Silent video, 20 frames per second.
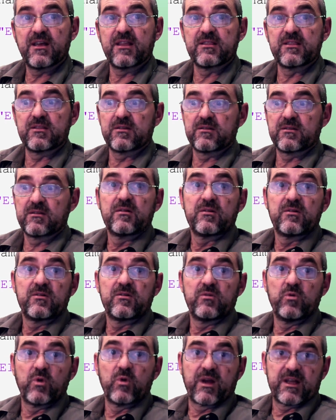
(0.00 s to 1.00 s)
and
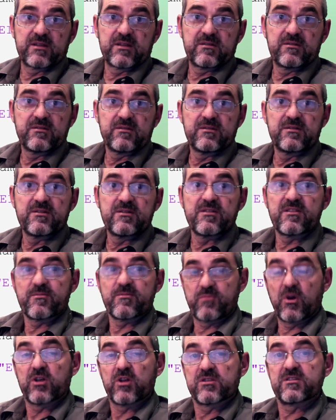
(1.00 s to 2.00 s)
look at the
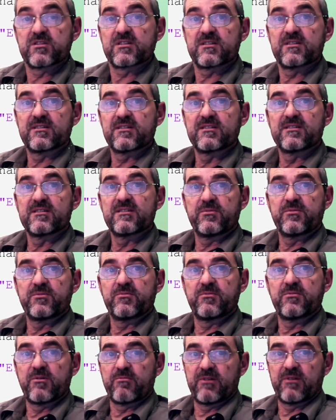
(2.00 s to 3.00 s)
plots
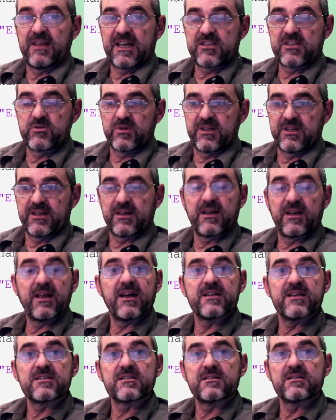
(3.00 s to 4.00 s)
we will actually
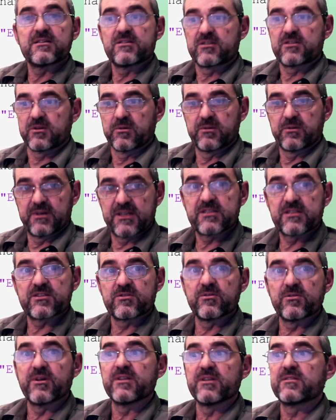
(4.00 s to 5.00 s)
analyze. So let's
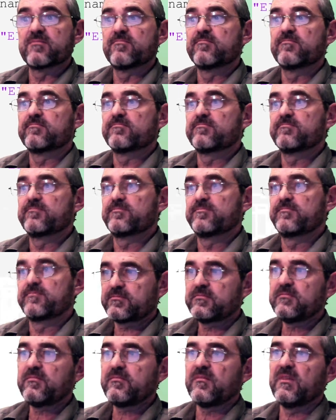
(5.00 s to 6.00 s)
do it.
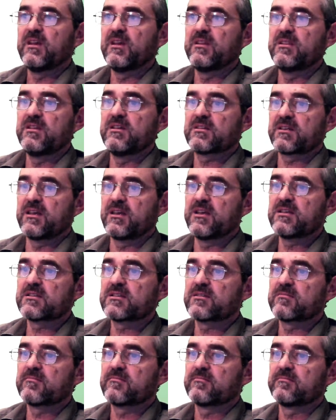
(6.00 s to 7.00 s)
In this
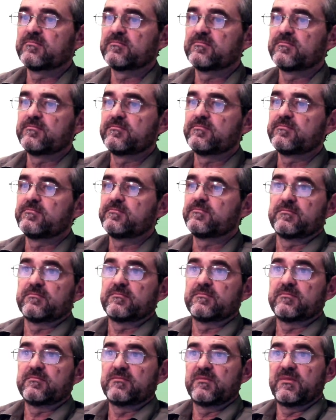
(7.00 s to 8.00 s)
case,
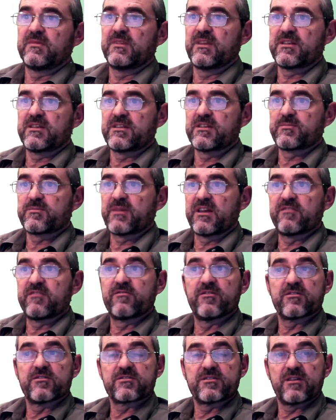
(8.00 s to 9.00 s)
this is my
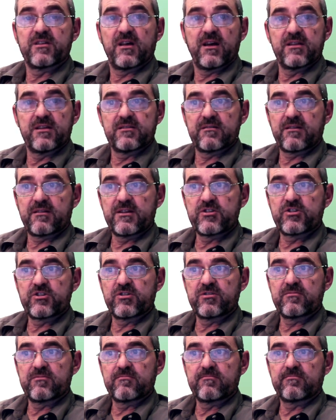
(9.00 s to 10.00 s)
first
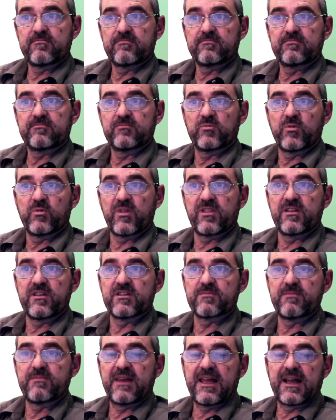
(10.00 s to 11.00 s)
iteration with
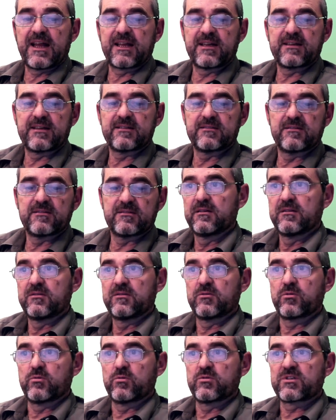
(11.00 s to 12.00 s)
these black
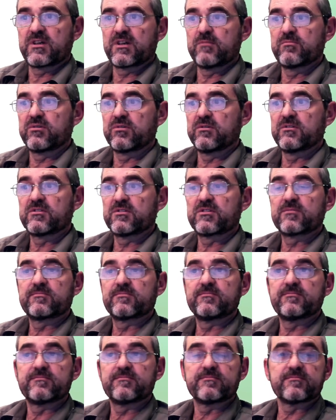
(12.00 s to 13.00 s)
true samples,
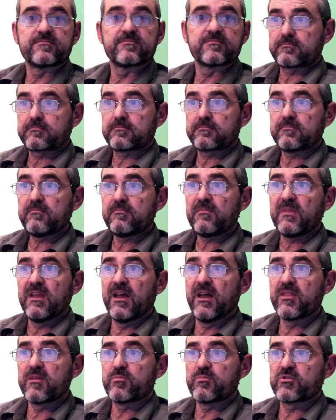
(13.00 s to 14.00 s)

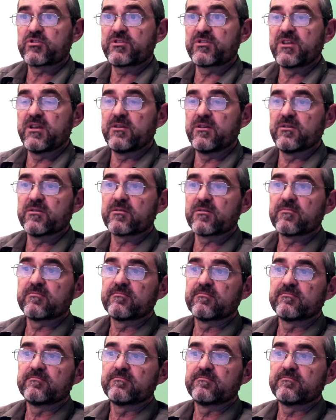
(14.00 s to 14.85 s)
and the posterior